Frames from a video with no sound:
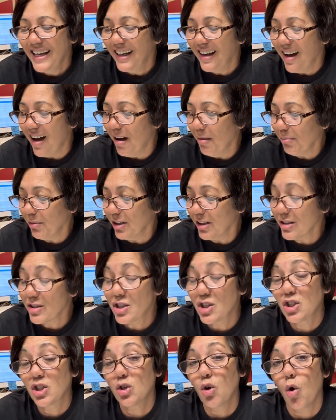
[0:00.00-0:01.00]
I'm gonna
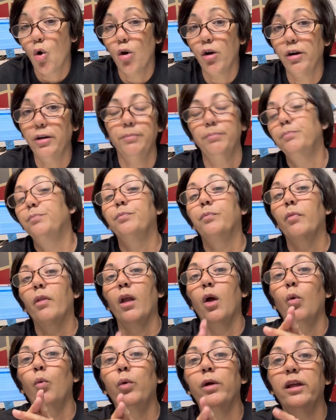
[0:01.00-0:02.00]
start
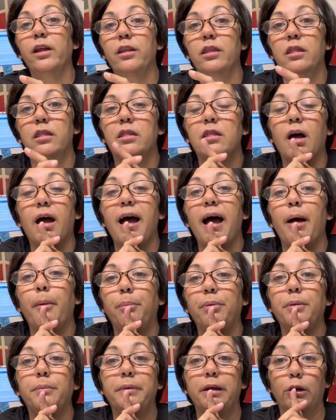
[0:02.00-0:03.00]
with the
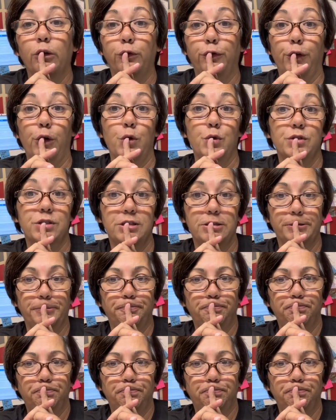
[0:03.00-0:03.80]
Happy Meal first.